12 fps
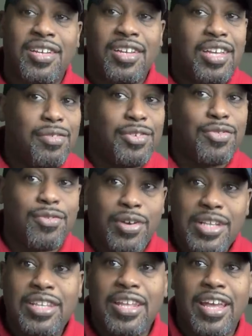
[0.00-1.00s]
he was
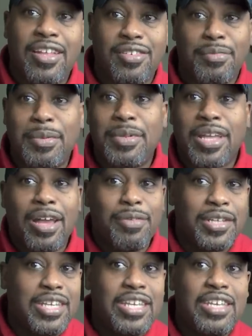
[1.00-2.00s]
running that. You remember the guy
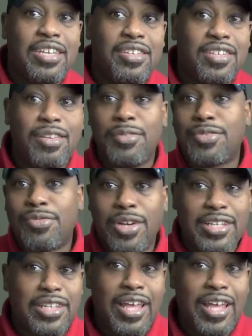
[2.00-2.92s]
with the keys? He was running